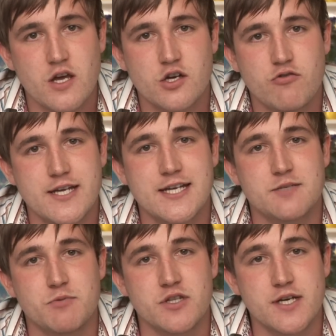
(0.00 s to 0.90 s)
Craig
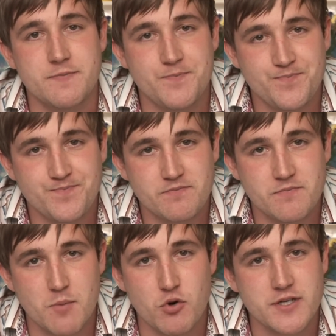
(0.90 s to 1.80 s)
Eastmond there,
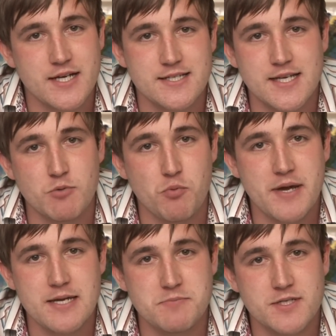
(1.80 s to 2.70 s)
a modern day Samuel
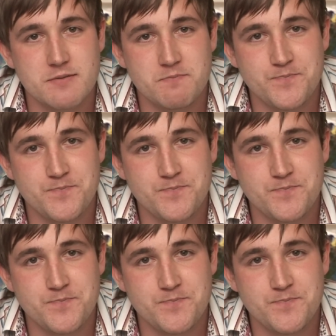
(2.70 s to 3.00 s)
Pepys.